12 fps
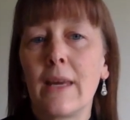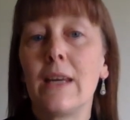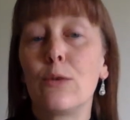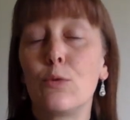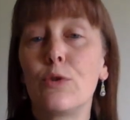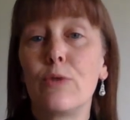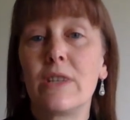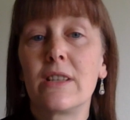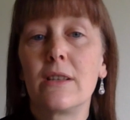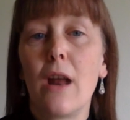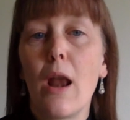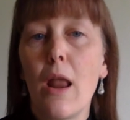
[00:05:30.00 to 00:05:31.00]
It was
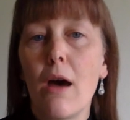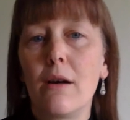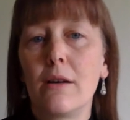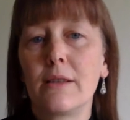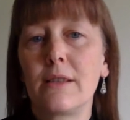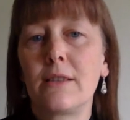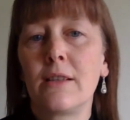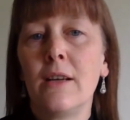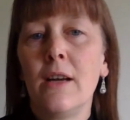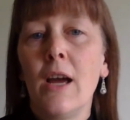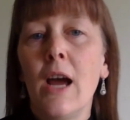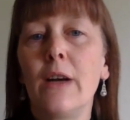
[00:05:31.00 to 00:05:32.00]
written last,
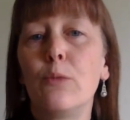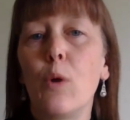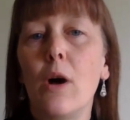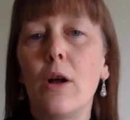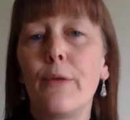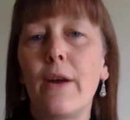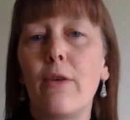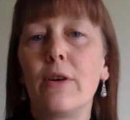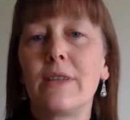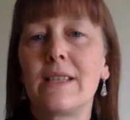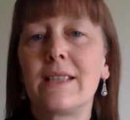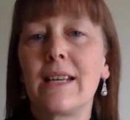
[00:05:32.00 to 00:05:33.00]
and while there are
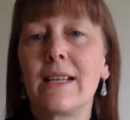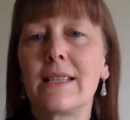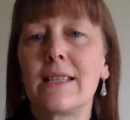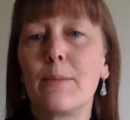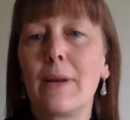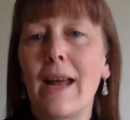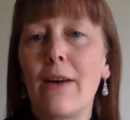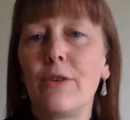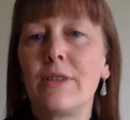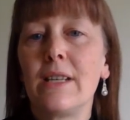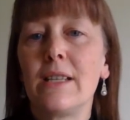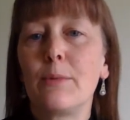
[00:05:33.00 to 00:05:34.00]
distinct
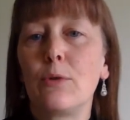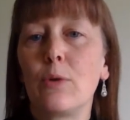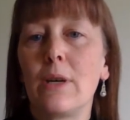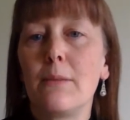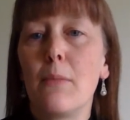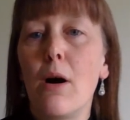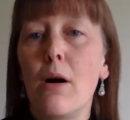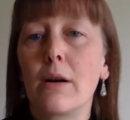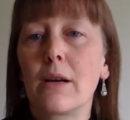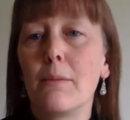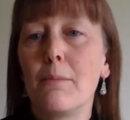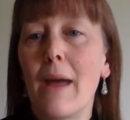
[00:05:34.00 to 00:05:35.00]
similarities between
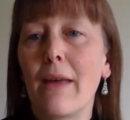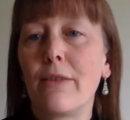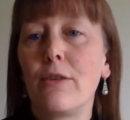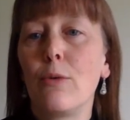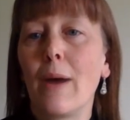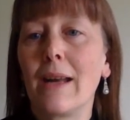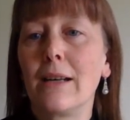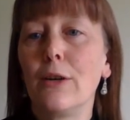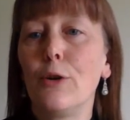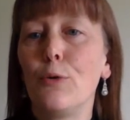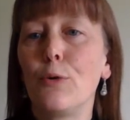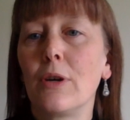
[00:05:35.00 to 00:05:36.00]
Mark, Matthew, and
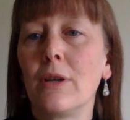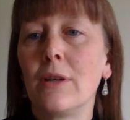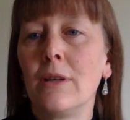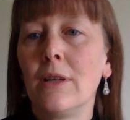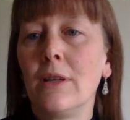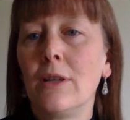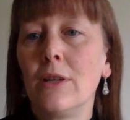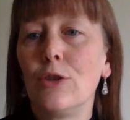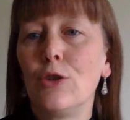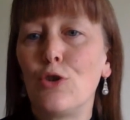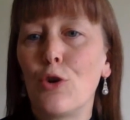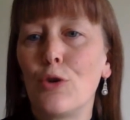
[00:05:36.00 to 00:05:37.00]
Luke,
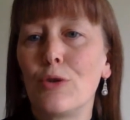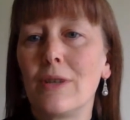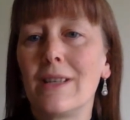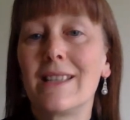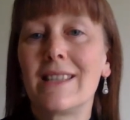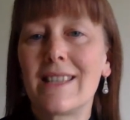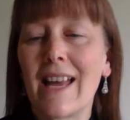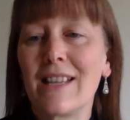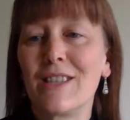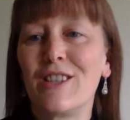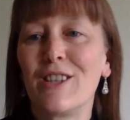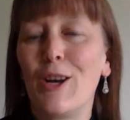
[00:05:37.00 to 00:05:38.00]
John
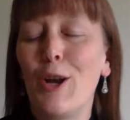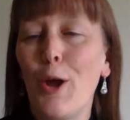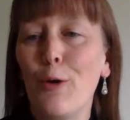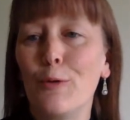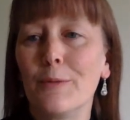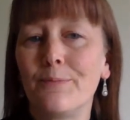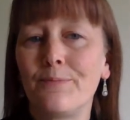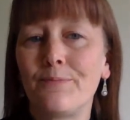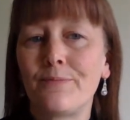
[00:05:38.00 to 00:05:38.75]
stands alone.